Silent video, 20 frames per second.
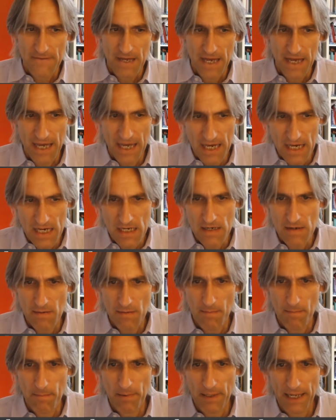Here,
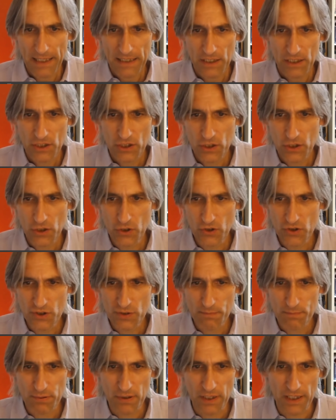black could
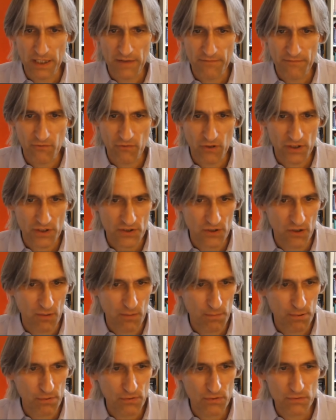play, for
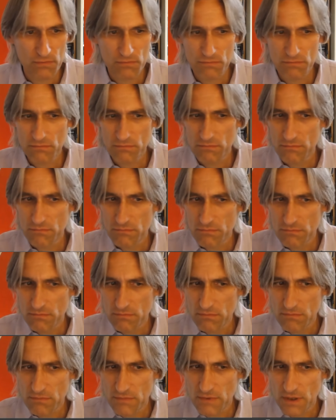example,
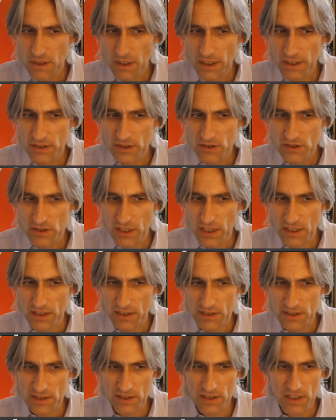knight
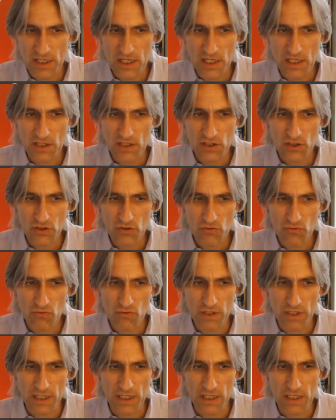takes
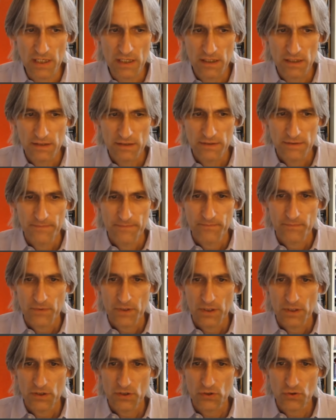c3
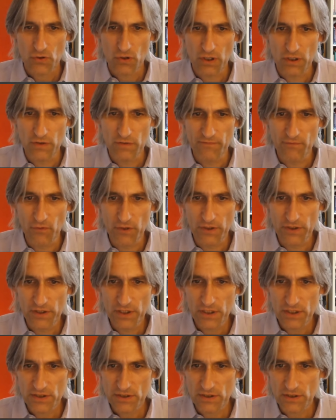to try and avoid
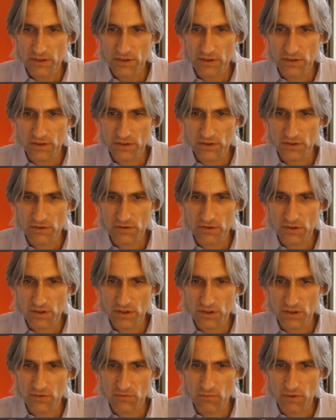this. This is, this
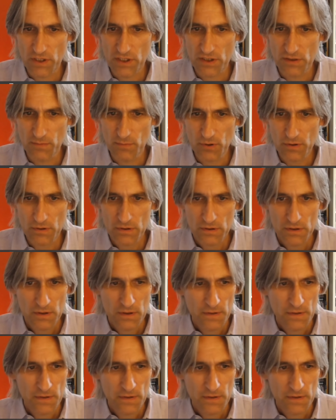is reasonable.